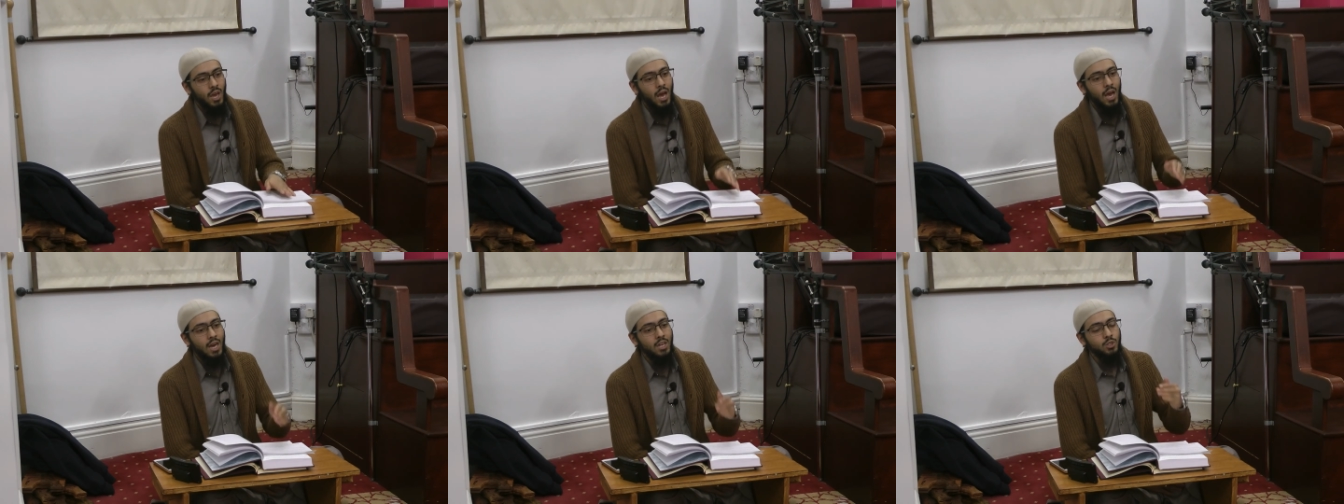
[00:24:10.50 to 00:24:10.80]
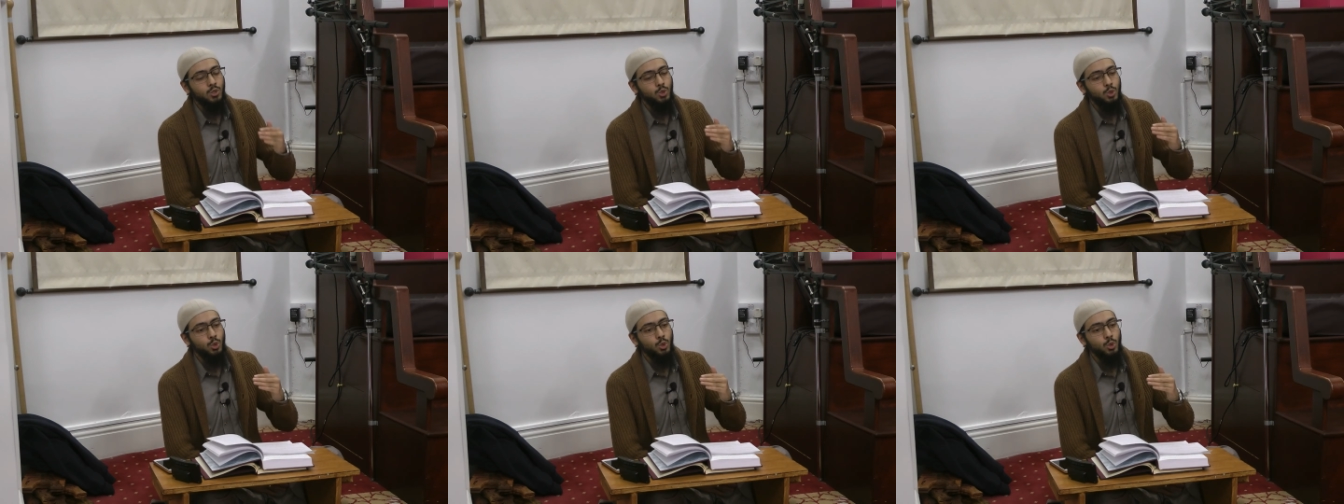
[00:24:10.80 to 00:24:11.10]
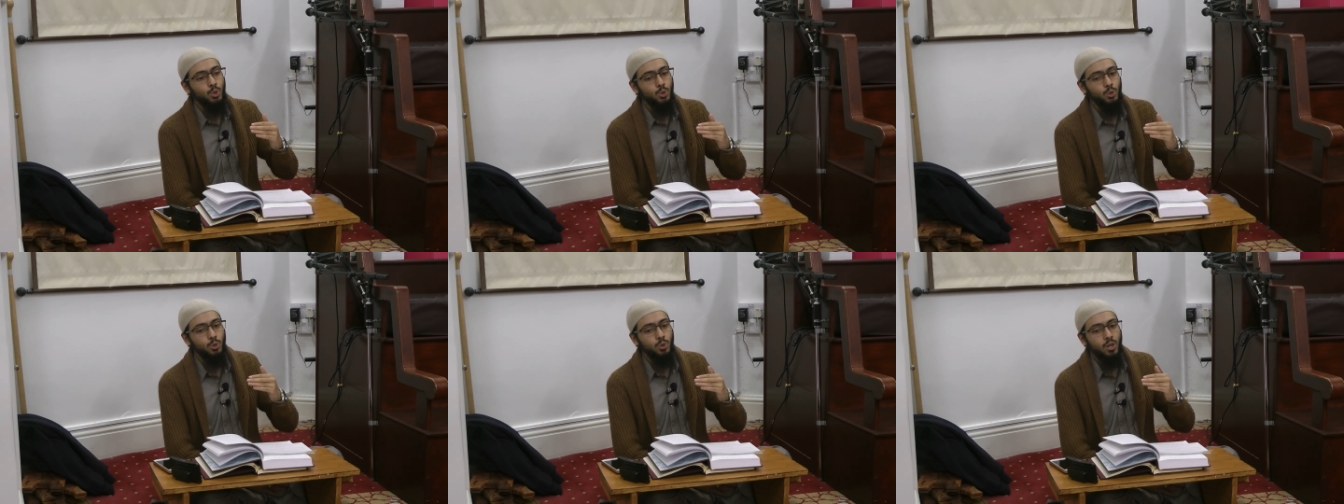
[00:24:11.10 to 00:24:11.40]
and
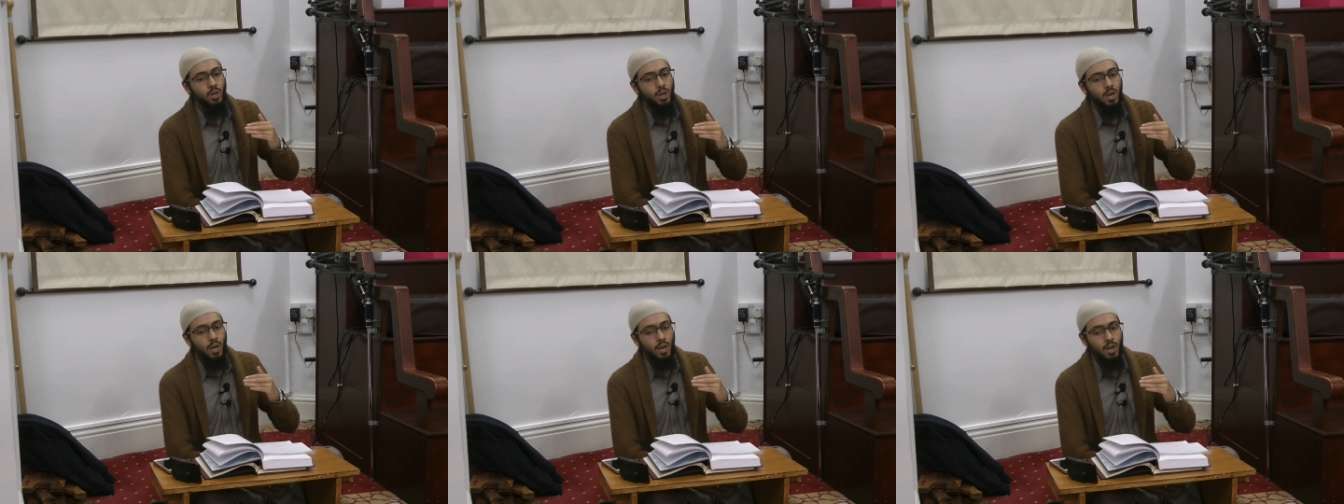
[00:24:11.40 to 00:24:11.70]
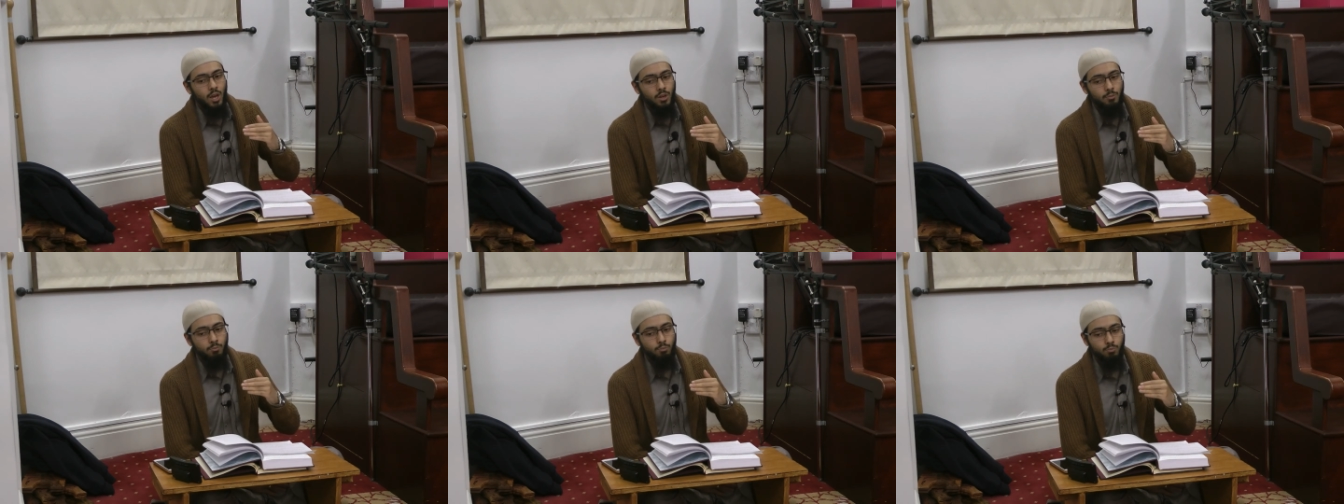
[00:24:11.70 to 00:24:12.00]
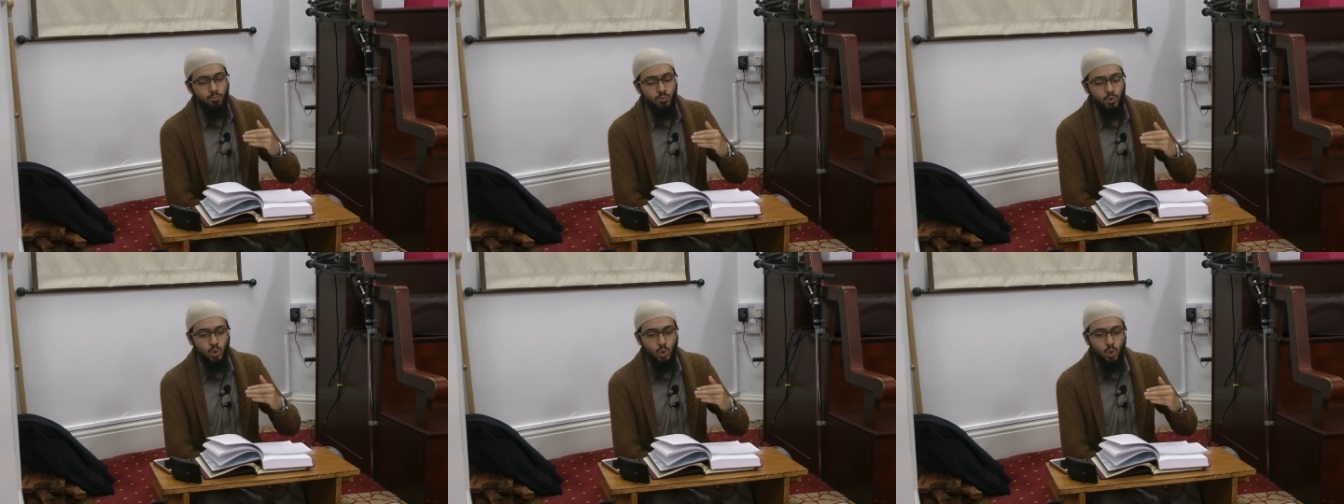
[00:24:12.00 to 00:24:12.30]
to
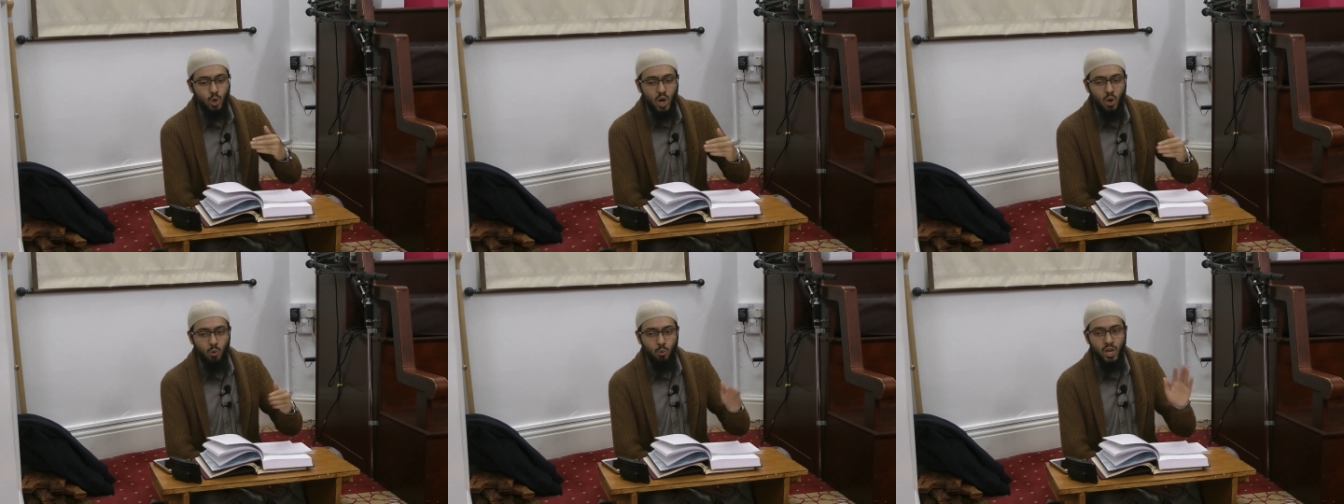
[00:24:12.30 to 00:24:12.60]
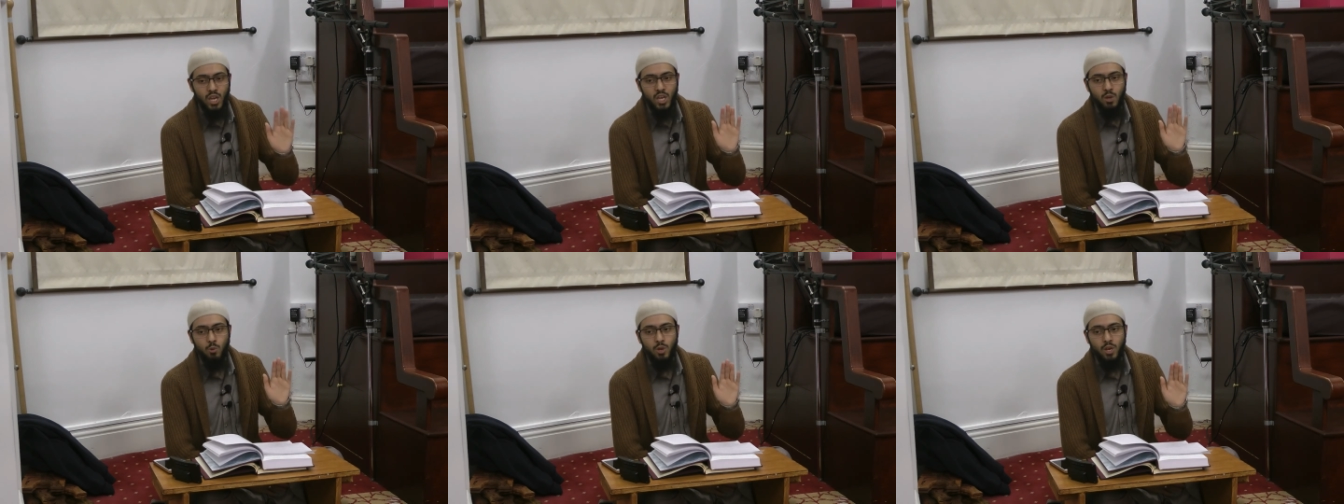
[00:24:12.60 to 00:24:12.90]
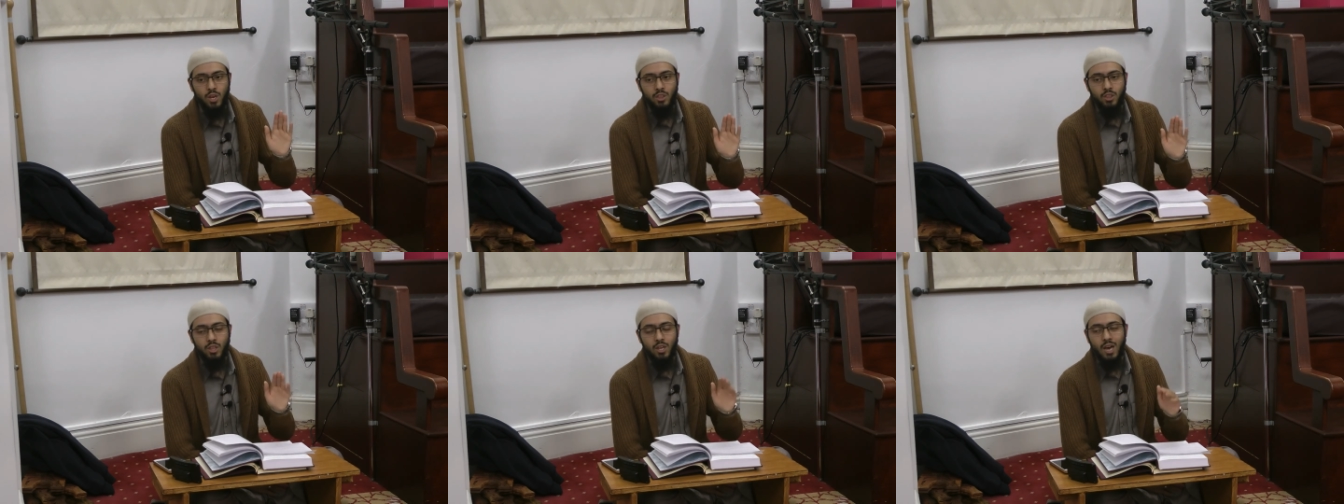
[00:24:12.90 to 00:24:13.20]
Mm, do away
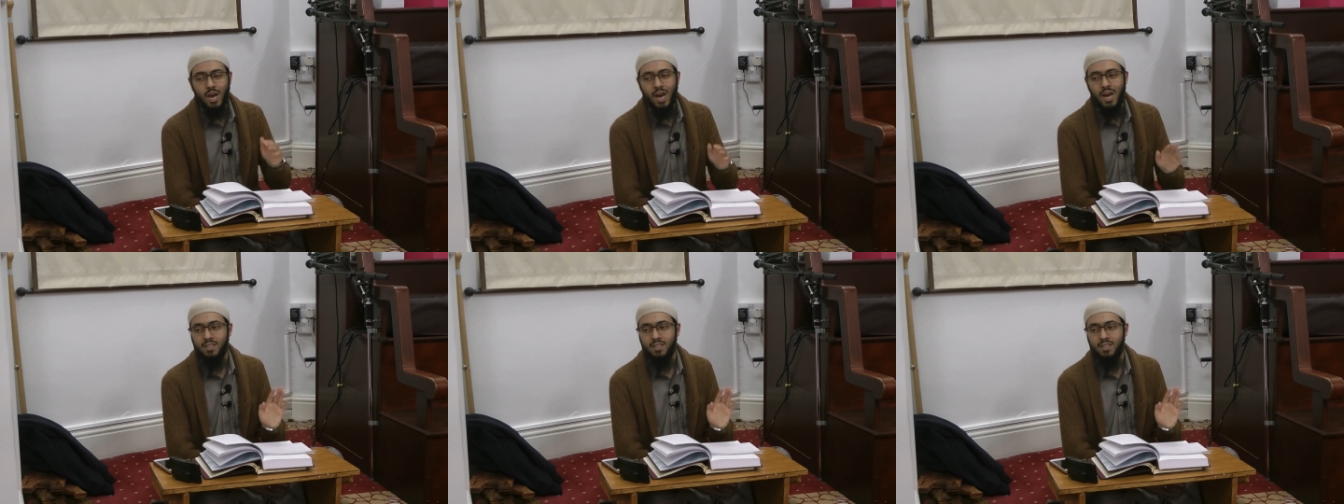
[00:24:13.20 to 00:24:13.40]
with